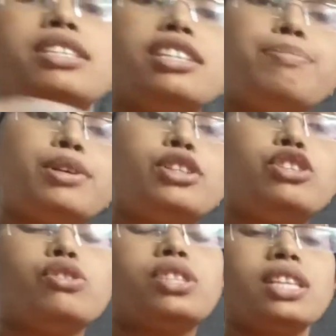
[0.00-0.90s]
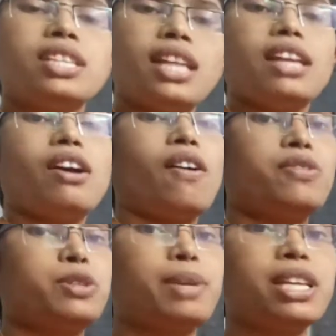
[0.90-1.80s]
reproducing their
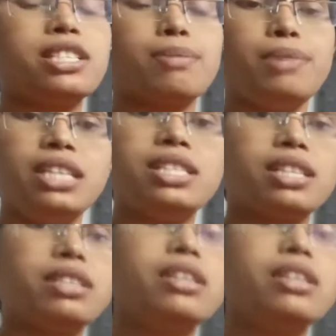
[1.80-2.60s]
offsprings, means